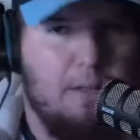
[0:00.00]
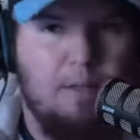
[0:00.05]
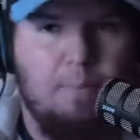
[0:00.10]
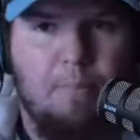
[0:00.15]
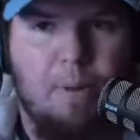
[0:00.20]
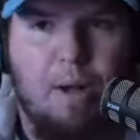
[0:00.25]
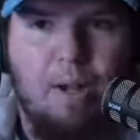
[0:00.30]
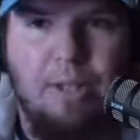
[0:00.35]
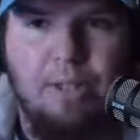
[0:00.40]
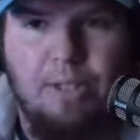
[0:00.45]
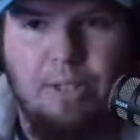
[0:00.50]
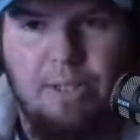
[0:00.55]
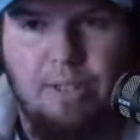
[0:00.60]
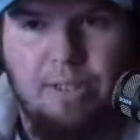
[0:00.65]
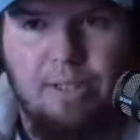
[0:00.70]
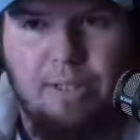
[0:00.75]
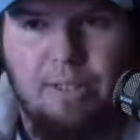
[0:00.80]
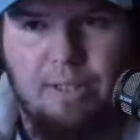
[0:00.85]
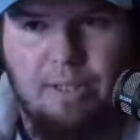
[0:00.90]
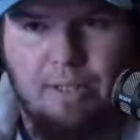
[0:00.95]

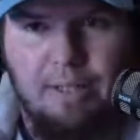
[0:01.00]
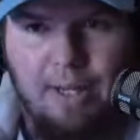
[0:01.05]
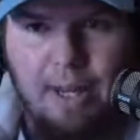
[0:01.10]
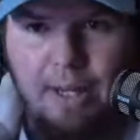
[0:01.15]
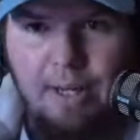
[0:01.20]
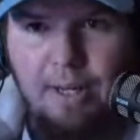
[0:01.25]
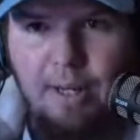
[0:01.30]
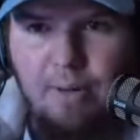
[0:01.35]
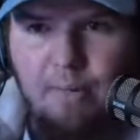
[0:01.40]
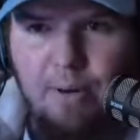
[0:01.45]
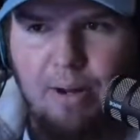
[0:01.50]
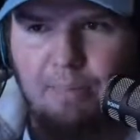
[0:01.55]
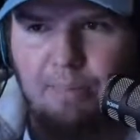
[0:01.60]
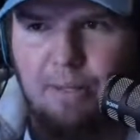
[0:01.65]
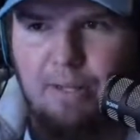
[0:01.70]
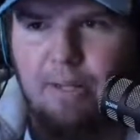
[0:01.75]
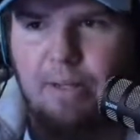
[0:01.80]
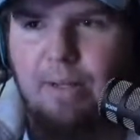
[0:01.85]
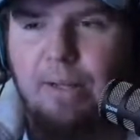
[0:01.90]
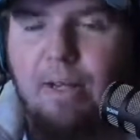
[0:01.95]
Apologies. Getting
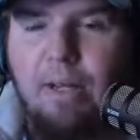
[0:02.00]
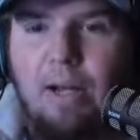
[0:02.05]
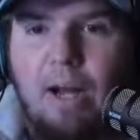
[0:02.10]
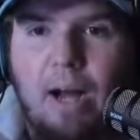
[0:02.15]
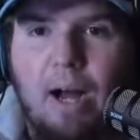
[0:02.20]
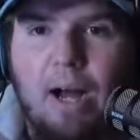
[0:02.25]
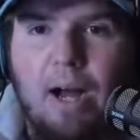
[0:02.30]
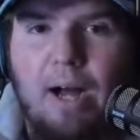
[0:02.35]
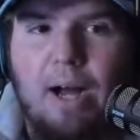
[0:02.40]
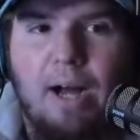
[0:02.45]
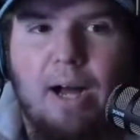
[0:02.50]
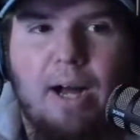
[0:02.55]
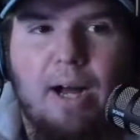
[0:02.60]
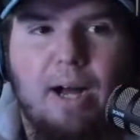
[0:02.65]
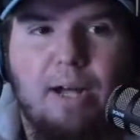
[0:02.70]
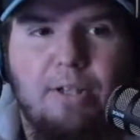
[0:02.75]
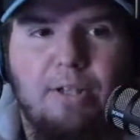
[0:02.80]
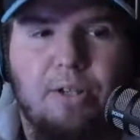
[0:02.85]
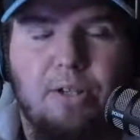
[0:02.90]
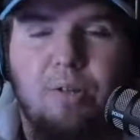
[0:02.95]
interrupted.
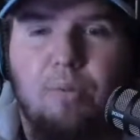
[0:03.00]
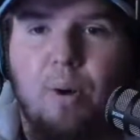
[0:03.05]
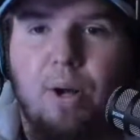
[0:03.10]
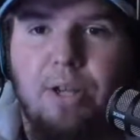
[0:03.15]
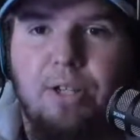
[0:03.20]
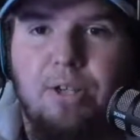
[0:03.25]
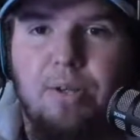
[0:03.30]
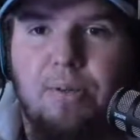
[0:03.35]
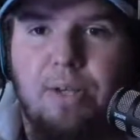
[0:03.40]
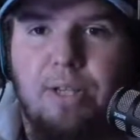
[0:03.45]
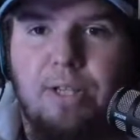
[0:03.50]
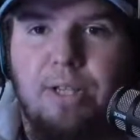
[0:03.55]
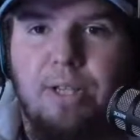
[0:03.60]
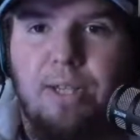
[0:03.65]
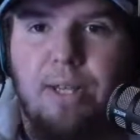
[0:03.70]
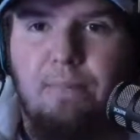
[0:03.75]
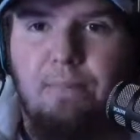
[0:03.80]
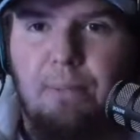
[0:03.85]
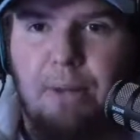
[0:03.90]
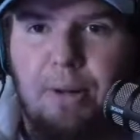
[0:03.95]
You're going to want to tune into
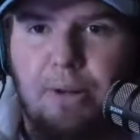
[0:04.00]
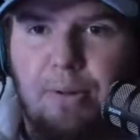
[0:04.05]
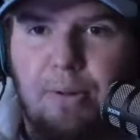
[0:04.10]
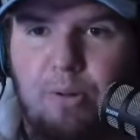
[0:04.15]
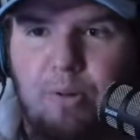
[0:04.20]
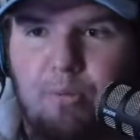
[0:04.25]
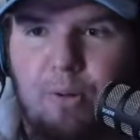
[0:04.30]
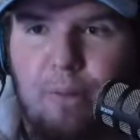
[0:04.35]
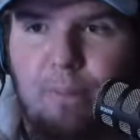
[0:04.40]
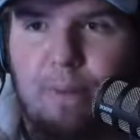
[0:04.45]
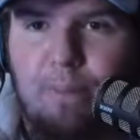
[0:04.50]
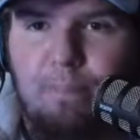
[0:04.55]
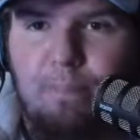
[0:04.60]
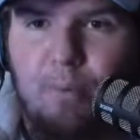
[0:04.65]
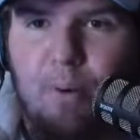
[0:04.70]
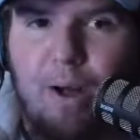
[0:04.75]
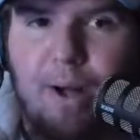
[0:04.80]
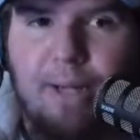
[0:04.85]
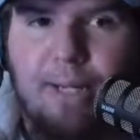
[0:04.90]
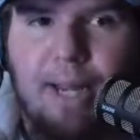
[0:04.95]
the Imperial Remnant
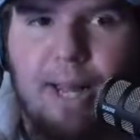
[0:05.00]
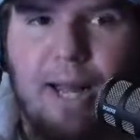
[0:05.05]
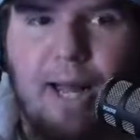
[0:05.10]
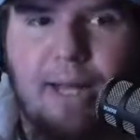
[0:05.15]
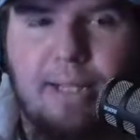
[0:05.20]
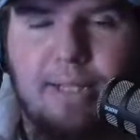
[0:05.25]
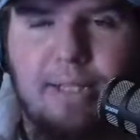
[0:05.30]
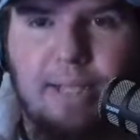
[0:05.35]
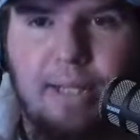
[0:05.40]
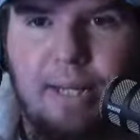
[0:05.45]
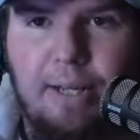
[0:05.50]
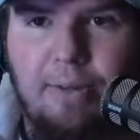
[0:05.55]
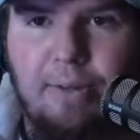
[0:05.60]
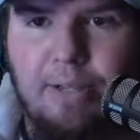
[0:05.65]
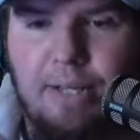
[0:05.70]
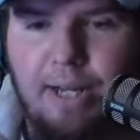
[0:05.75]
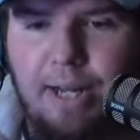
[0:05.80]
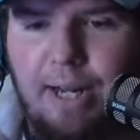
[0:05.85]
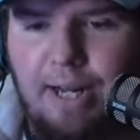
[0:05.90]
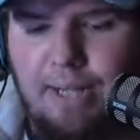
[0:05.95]
broadcast later
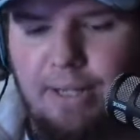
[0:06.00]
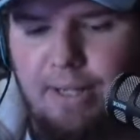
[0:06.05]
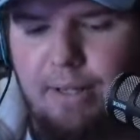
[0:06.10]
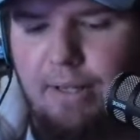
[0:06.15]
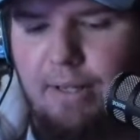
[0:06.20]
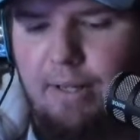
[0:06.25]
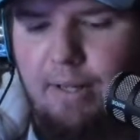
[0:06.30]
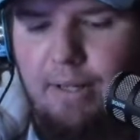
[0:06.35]
tonight.